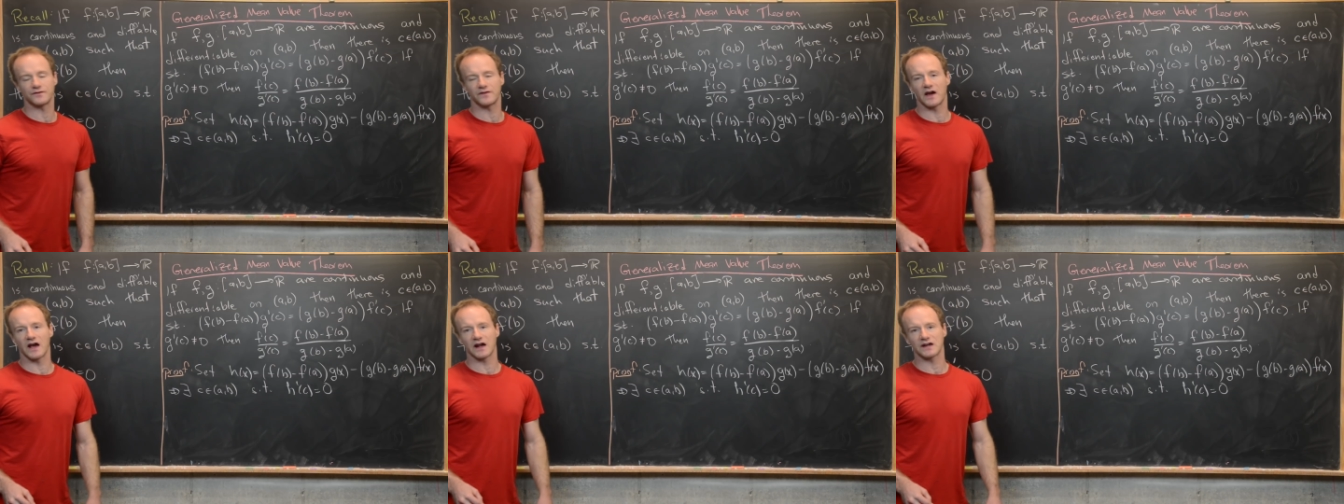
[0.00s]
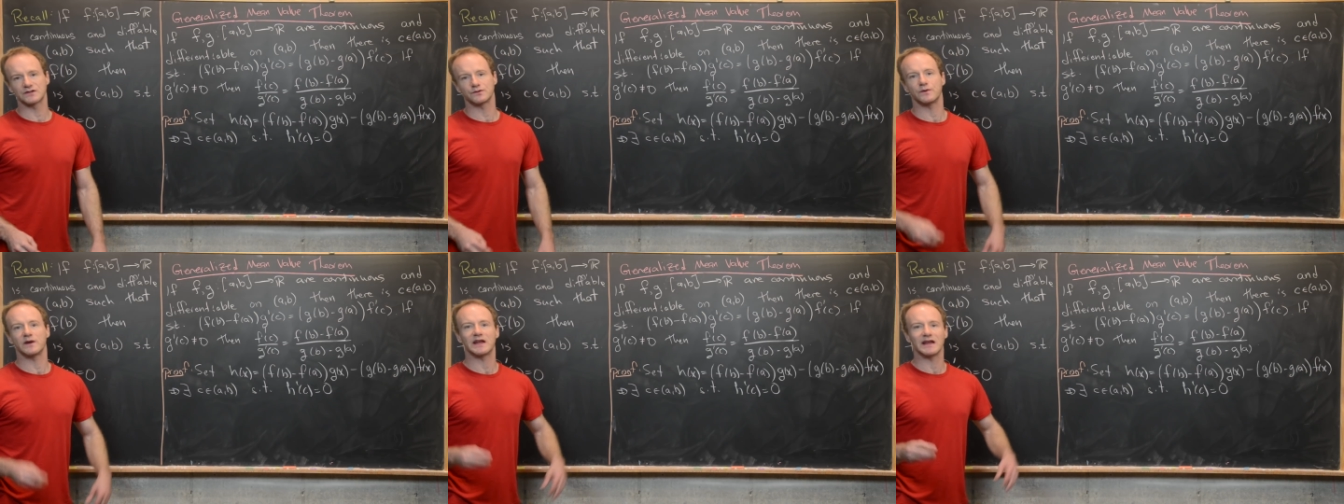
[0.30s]
of
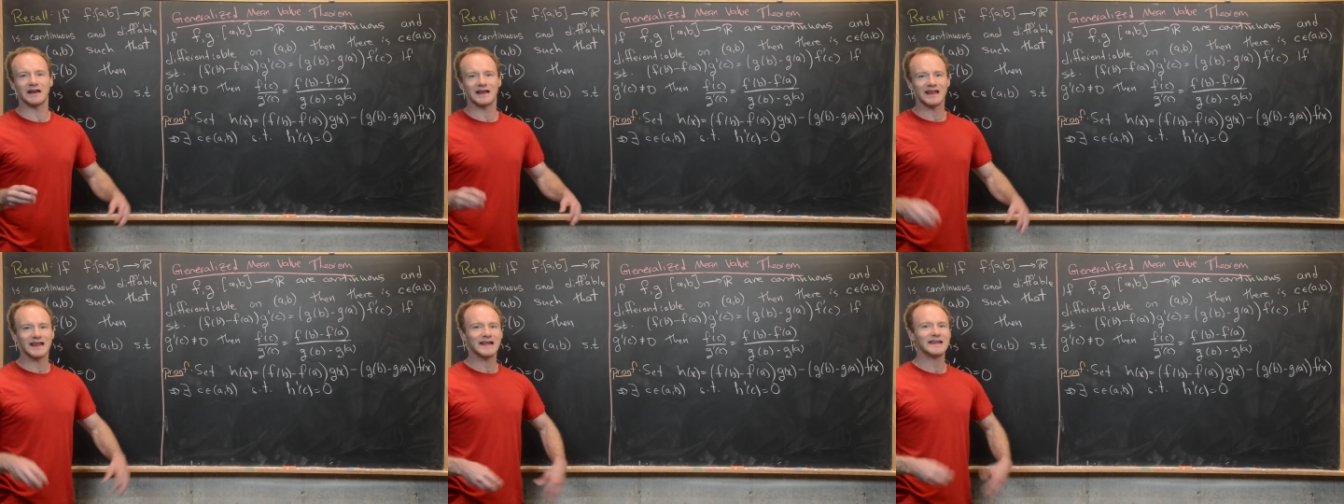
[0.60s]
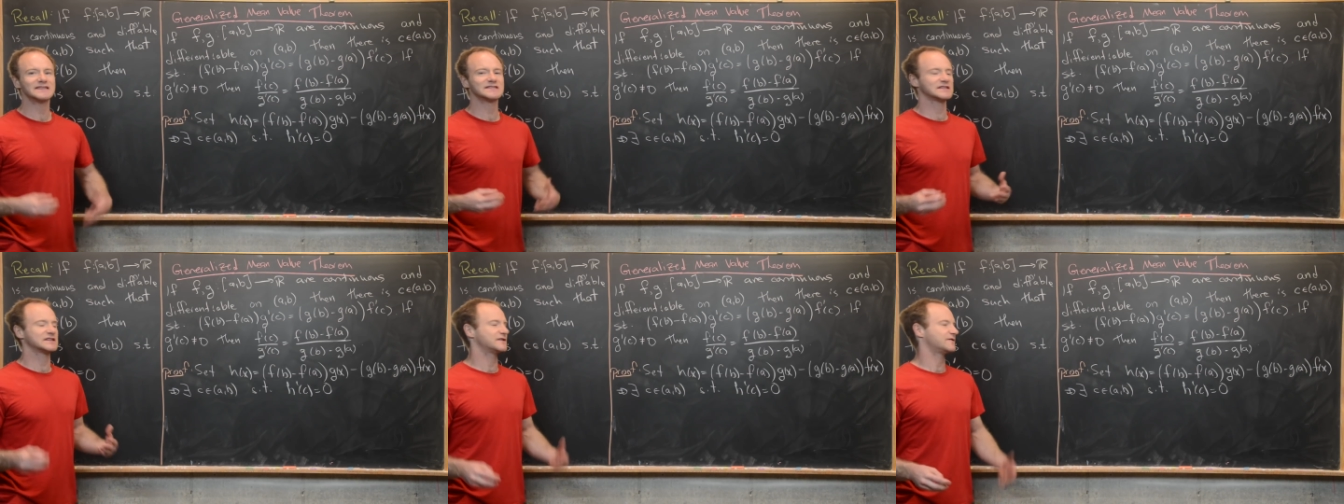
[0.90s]
x, we can
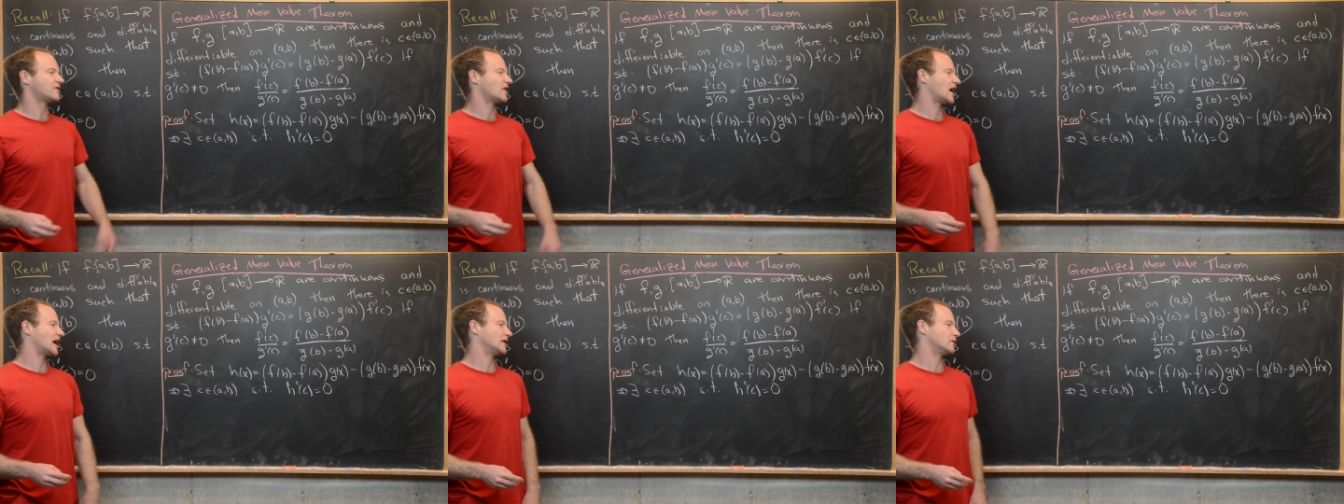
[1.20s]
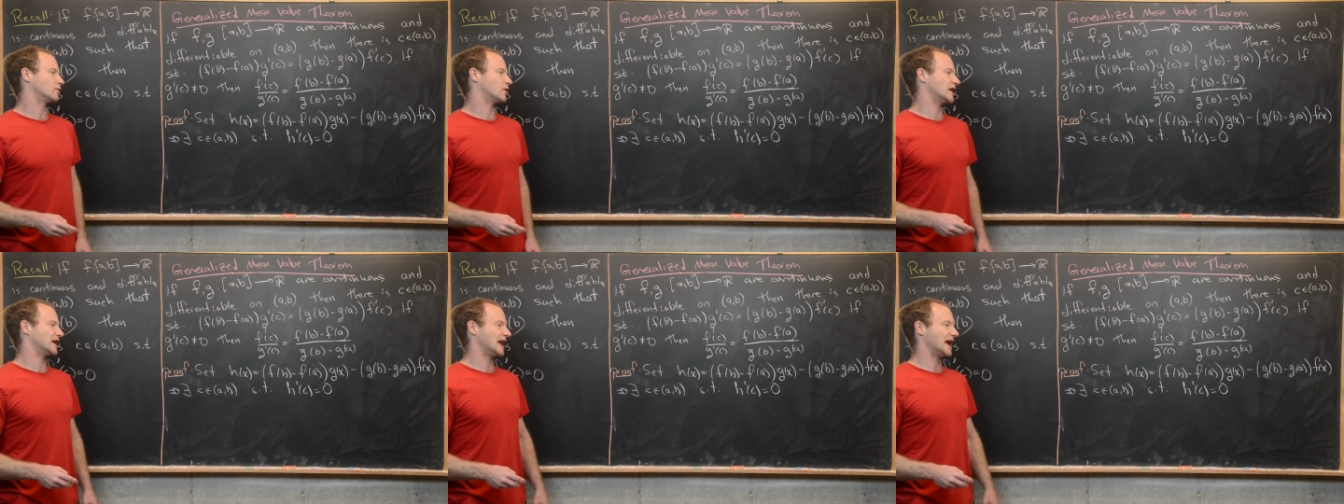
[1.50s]
easily
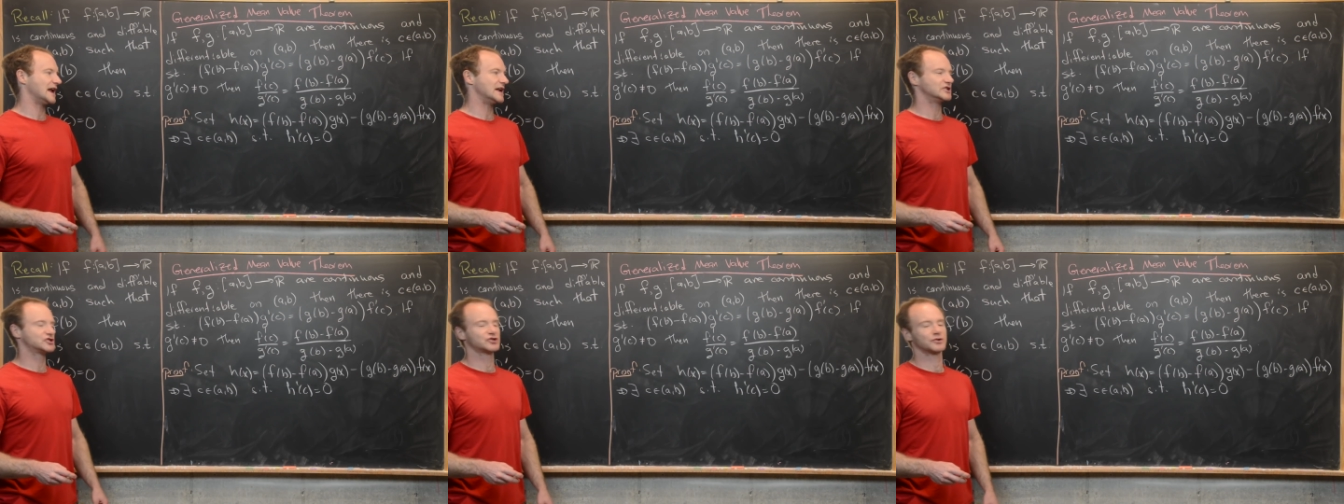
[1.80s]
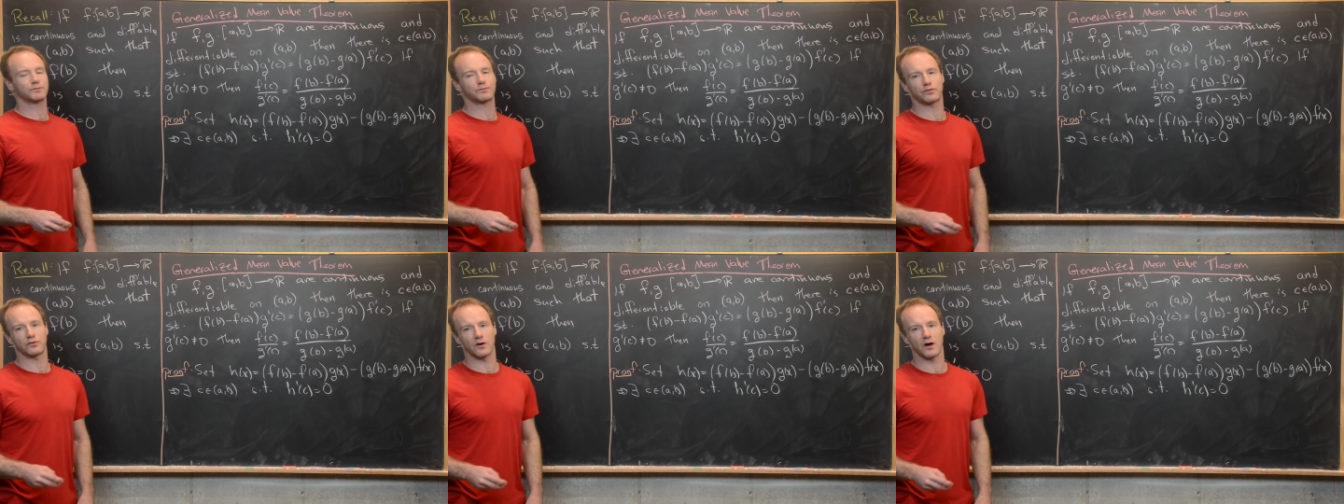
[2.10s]
find what h
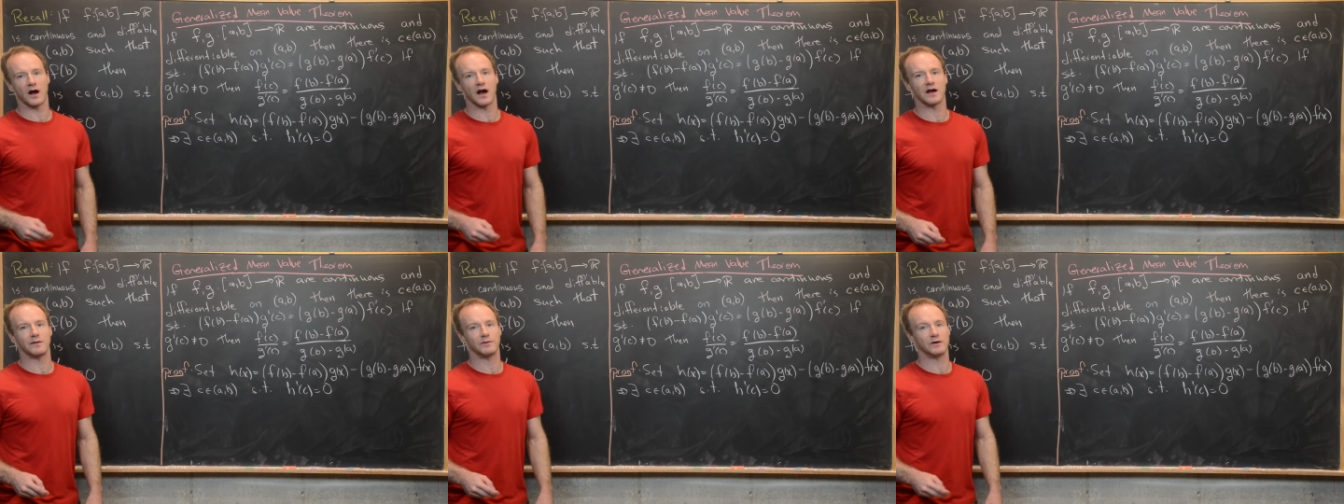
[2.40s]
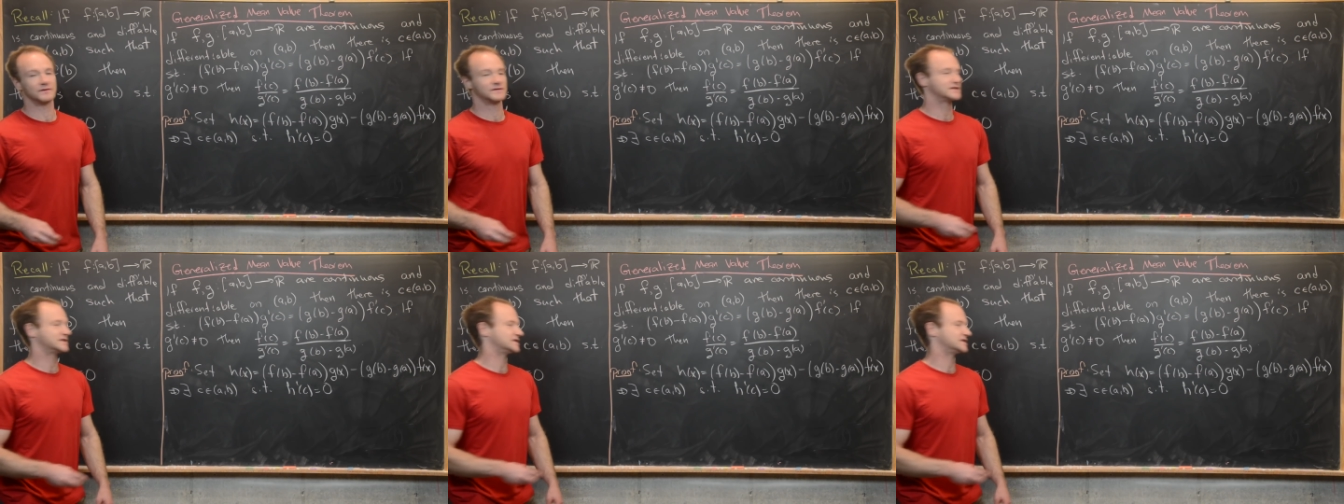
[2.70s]
prime of